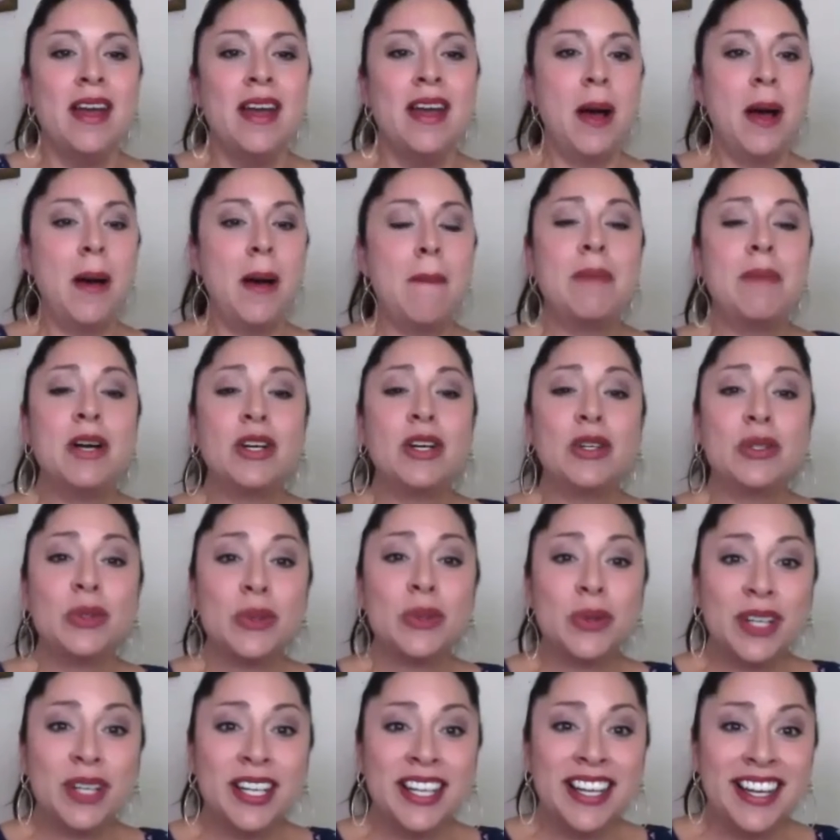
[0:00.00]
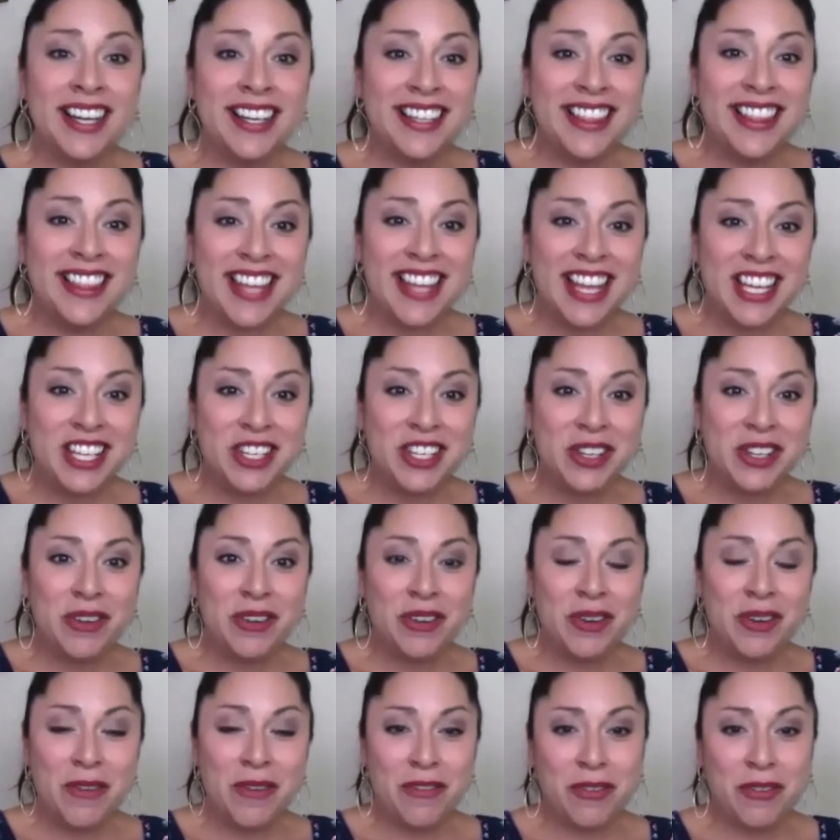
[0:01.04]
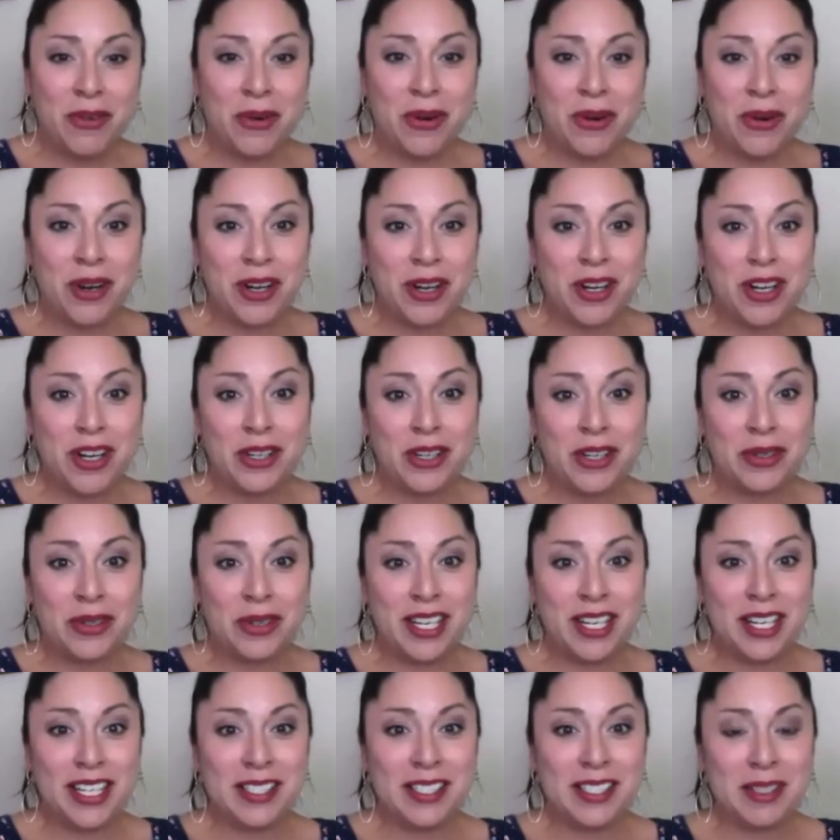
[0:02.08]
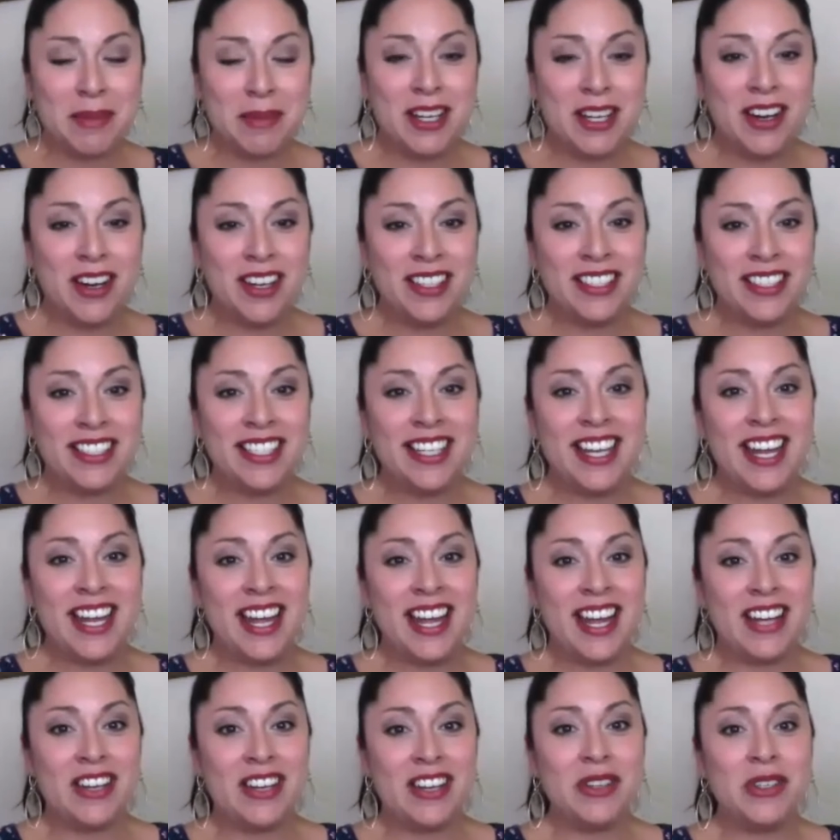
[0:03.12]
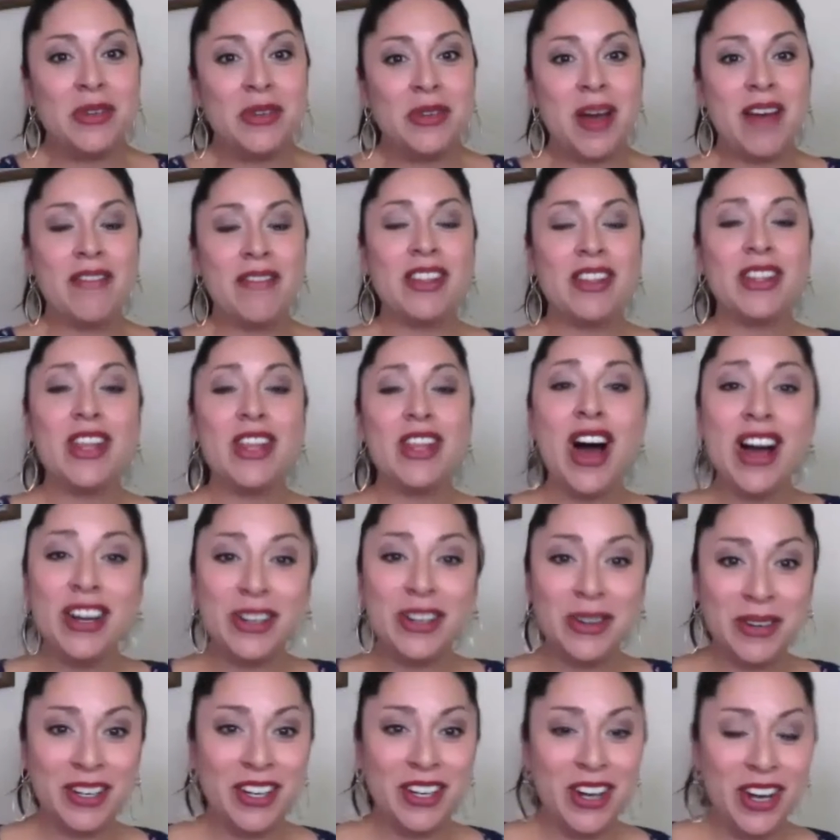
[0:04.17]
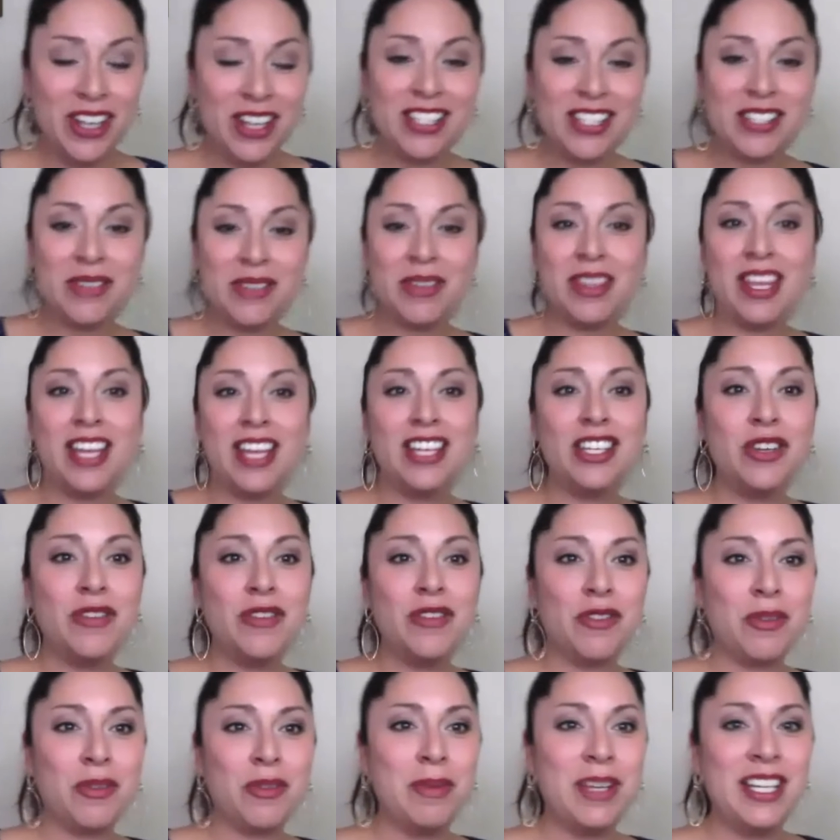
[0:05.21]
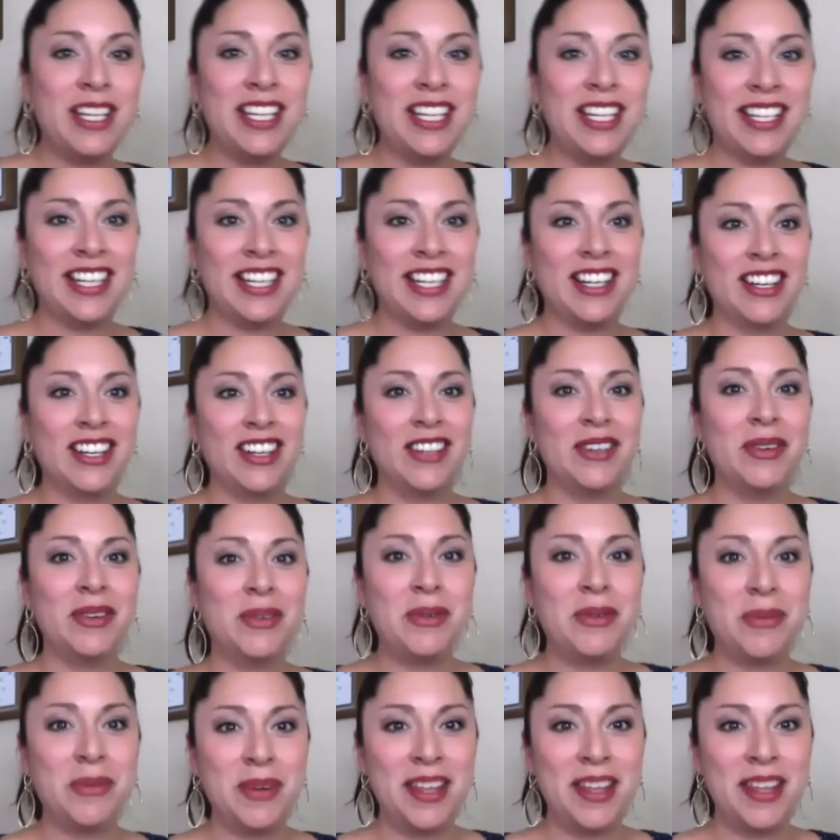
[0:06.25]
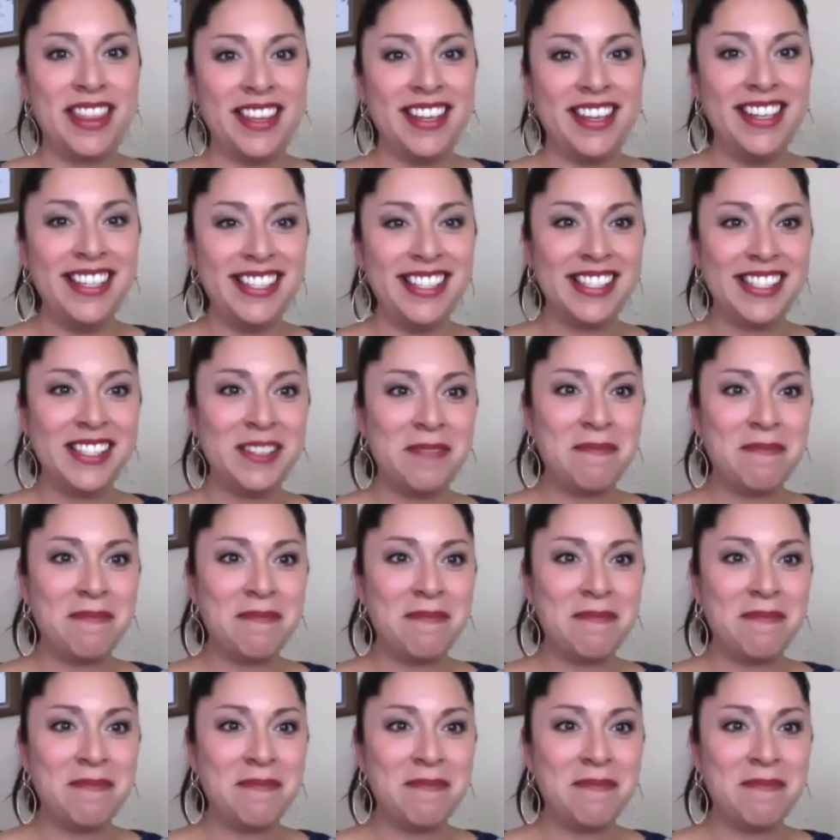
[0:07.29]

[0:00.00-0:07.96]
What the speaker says: But Gloria, thank you for agreeing to be on today. I know you have a lot going on, so thank you for being here with us.